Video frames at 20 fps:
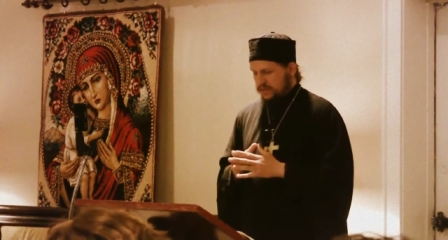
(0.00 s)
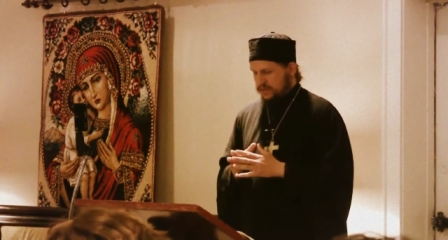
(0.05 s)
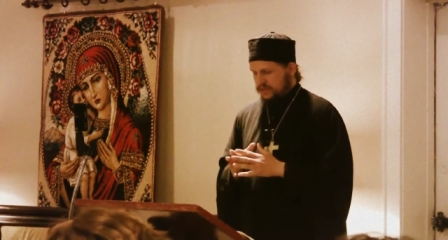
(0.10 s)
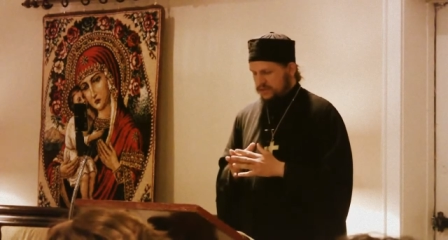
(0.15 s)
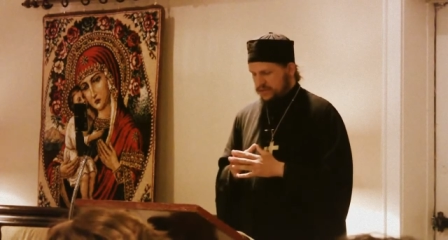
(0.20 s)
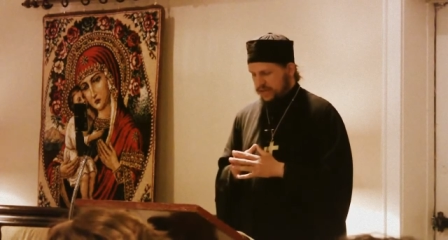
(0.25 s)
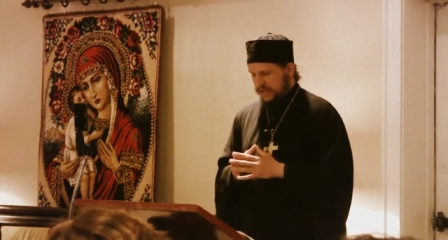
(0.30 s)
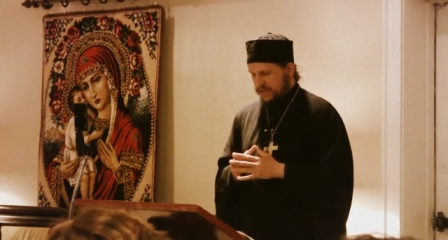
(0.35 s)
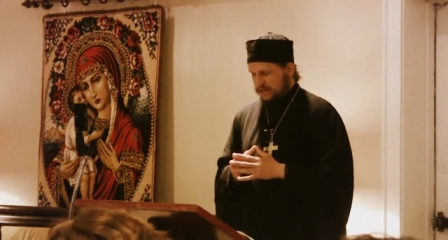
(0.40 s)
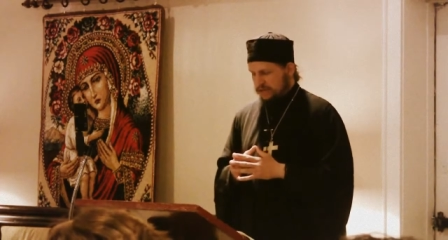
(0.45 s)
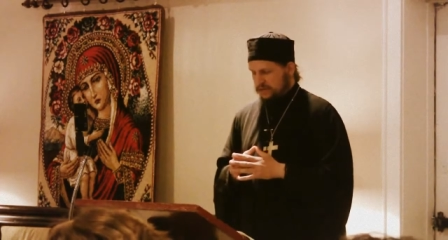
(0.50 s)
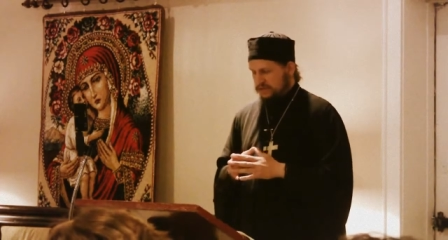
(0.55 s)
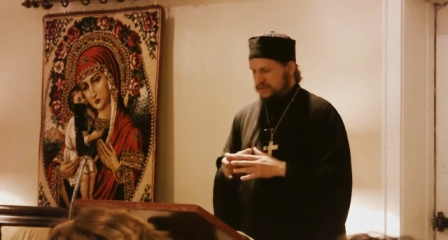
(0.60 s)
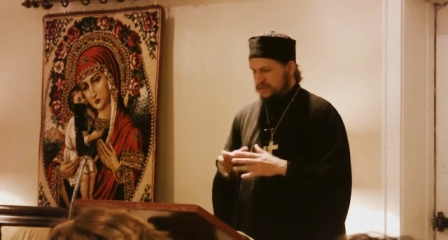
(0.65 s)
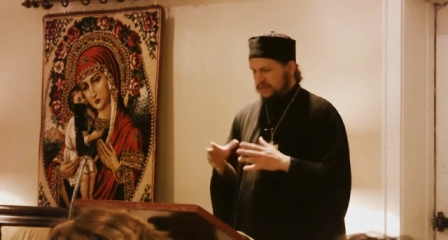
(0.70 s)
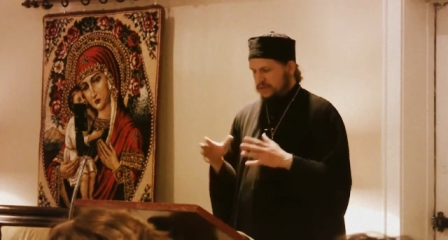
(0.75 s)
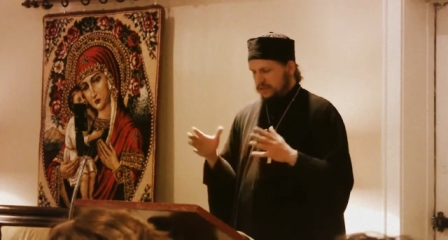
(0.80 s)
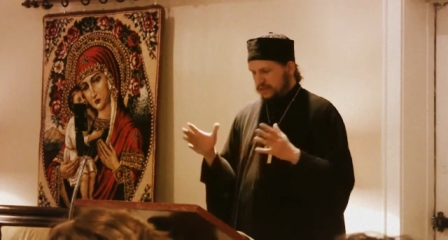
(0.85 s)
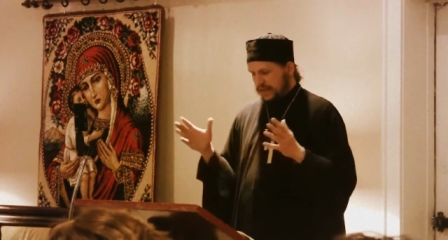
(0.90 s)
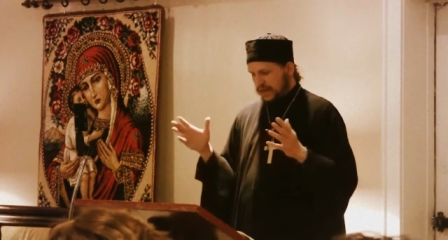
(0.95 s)
Arsenios
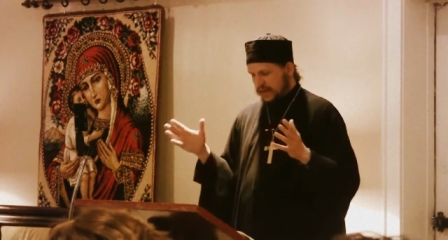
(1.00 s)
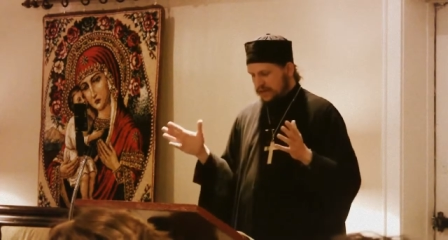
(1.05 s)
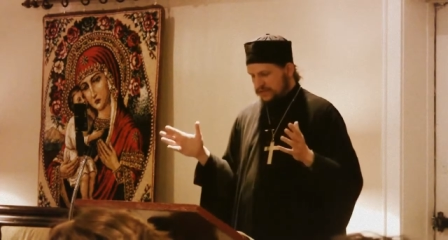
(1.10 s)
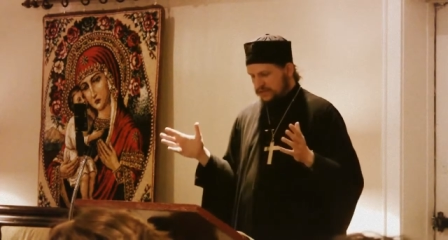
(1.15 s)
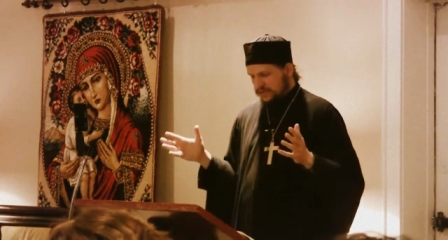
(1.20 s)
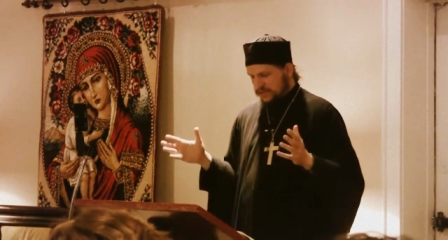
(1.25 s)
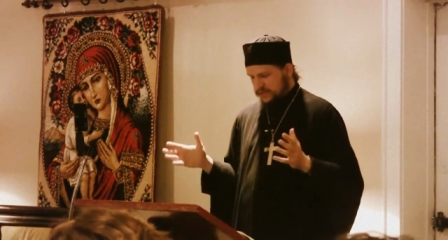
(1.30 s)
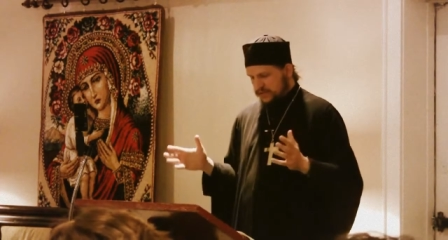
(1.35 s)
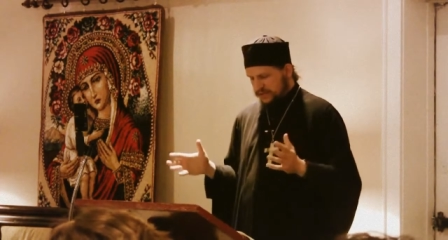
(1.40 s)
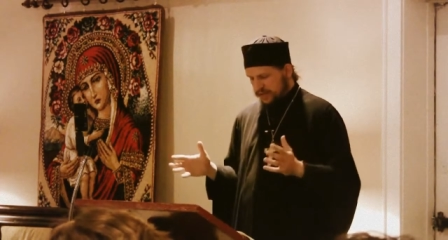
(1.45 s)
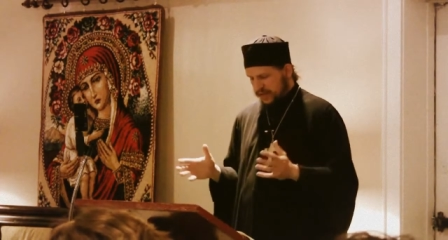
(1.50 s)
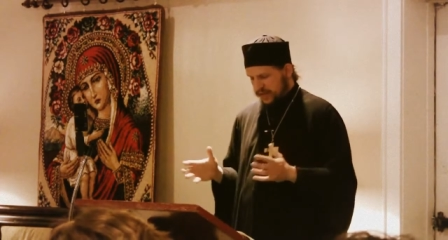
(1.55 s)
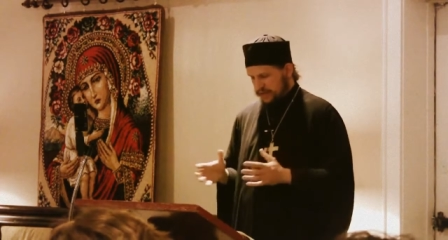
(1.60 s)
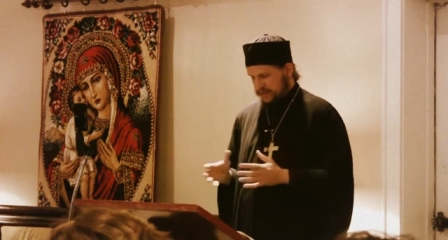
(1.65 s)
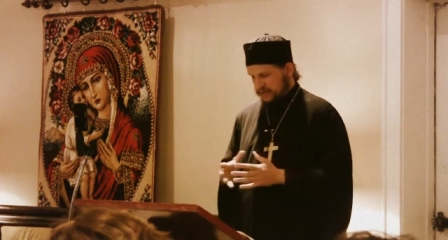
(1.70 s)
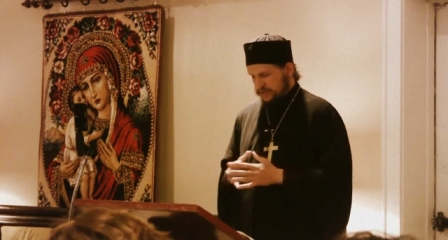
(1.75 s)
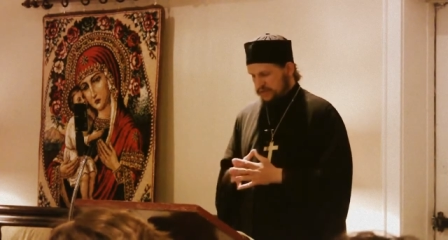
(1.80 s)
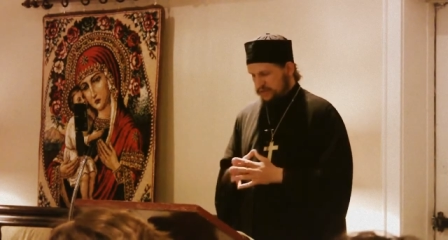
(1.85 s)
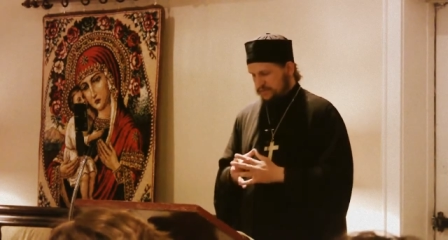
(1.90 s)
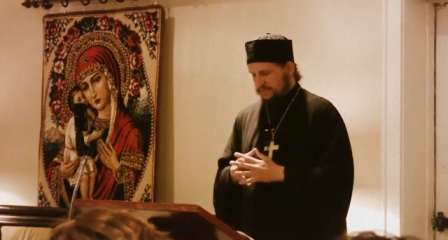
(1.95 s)
and the lives of the
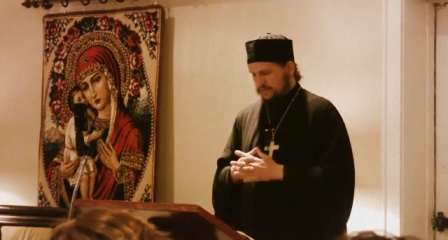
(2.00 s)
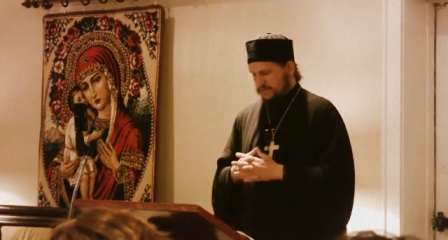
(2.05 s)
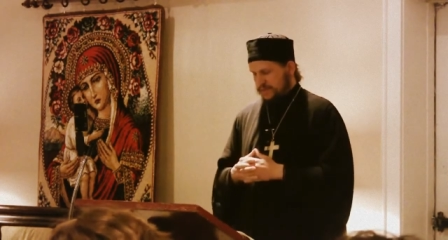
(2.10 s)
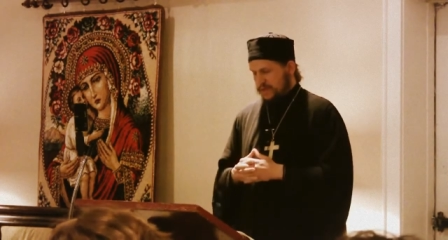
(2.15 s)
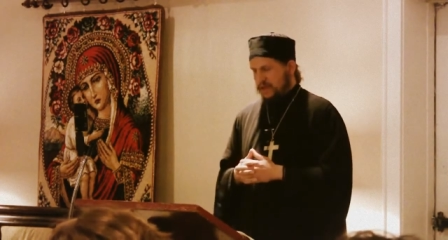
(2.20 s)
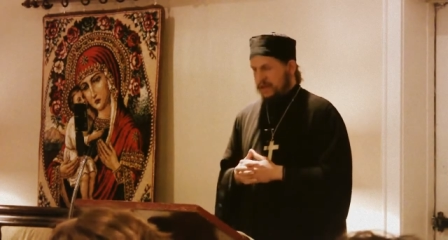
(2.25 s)
saints.